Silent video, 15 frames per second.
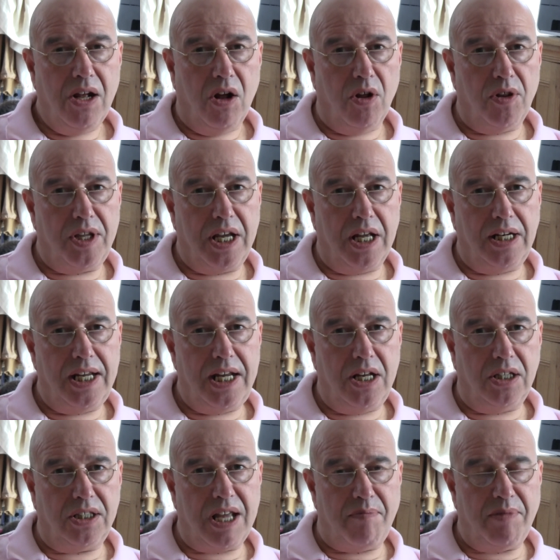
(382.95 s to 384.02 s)
on the
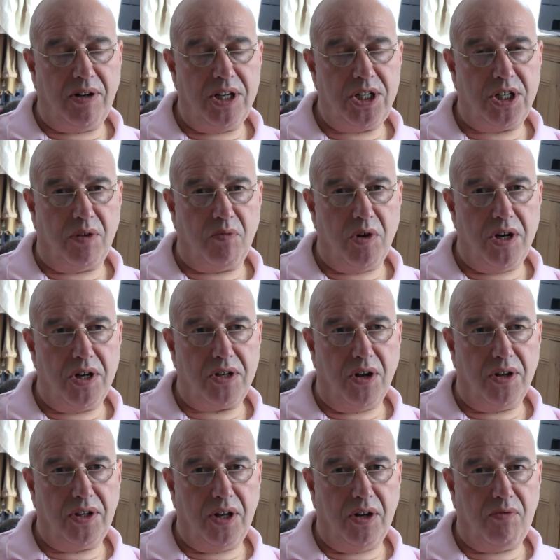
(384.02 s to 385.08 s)
illegal demolition work
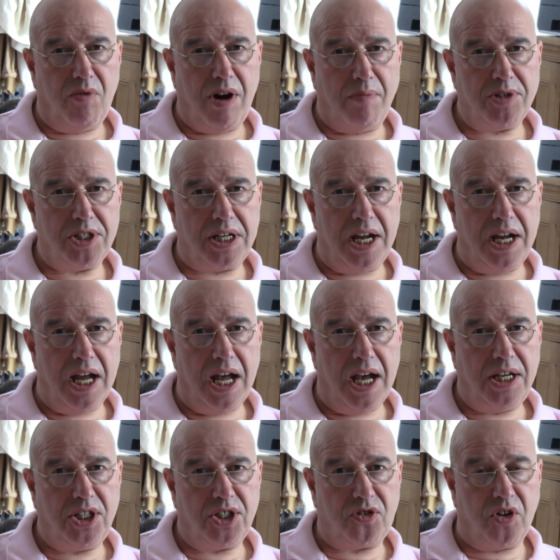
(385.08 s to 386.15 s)
on, on Ramsgate
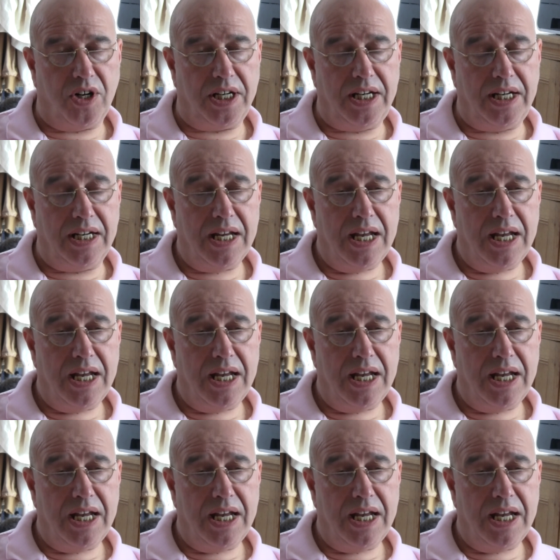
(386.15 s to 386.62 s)
High Street.